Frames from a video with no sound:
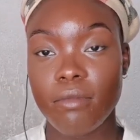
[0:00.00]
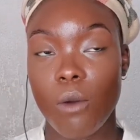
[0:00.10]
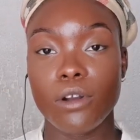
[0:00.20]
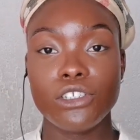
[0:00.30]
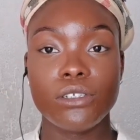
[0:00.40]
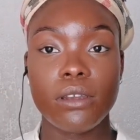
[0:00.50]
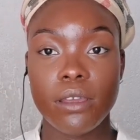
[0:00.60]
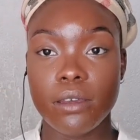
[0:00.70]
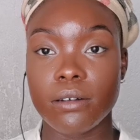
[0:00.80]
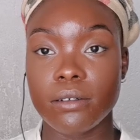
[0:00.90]
I want you to
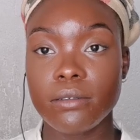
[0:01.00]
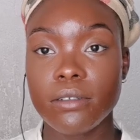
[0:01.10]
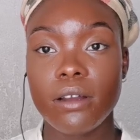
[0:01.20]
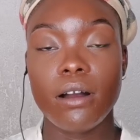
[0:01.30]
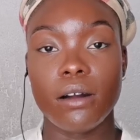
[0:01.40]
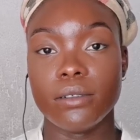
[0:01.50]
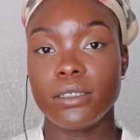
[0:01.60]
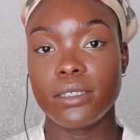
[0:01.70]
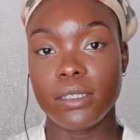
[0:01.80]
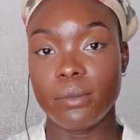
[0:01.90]
heal. I
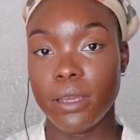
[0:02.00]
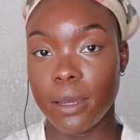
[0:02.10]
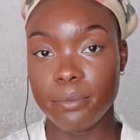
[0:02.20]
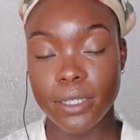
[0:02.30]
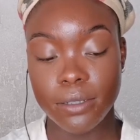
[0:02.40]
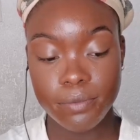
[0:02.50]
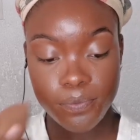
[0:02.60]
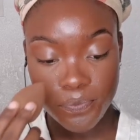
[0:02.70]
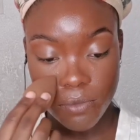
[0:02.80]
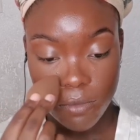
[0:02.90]
want you to be happy.
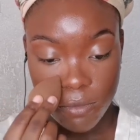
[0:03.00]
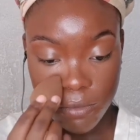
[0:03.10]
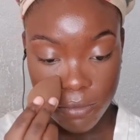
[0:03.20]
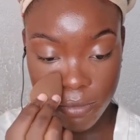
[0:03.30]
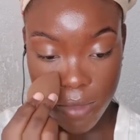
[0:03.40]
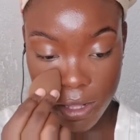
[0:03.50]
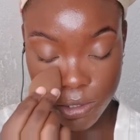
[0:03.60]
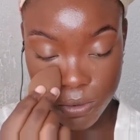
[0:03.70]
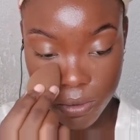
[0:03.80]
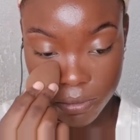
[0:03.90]

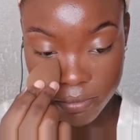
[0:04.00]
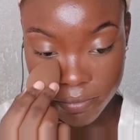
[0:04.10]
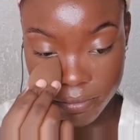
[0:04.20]
That's all.